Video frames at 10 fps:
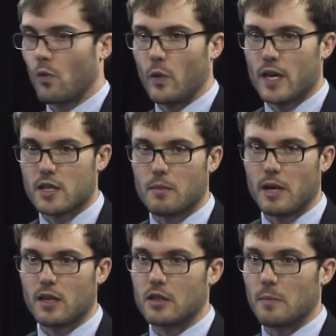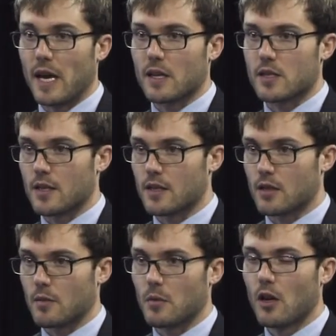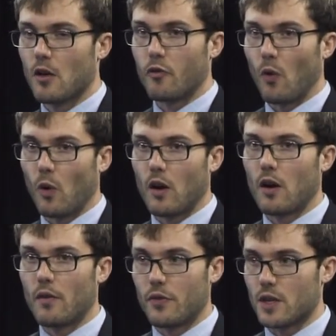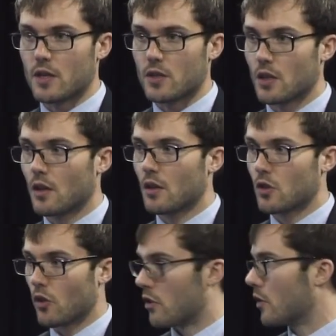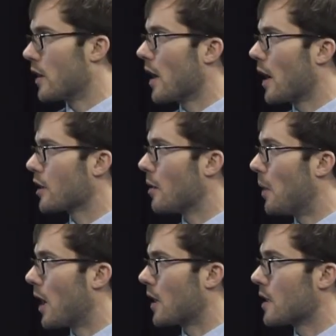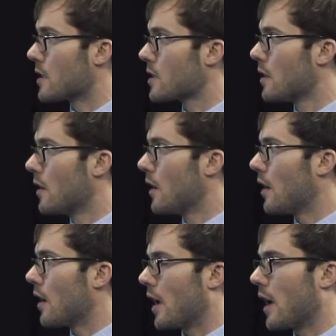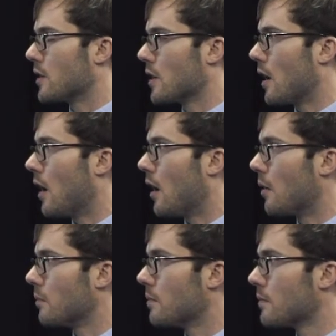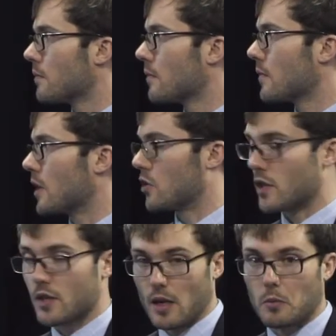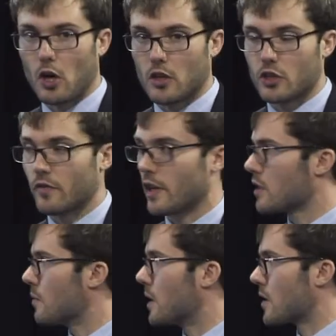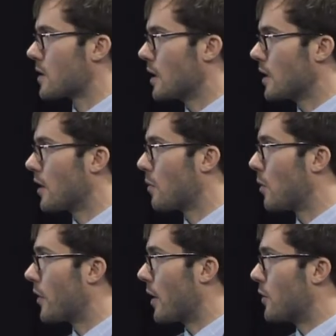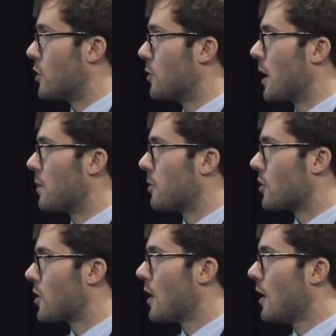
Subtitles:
We estimated demand system for these 39 commodities and used the same cost shift estimates as I did in the other two papers.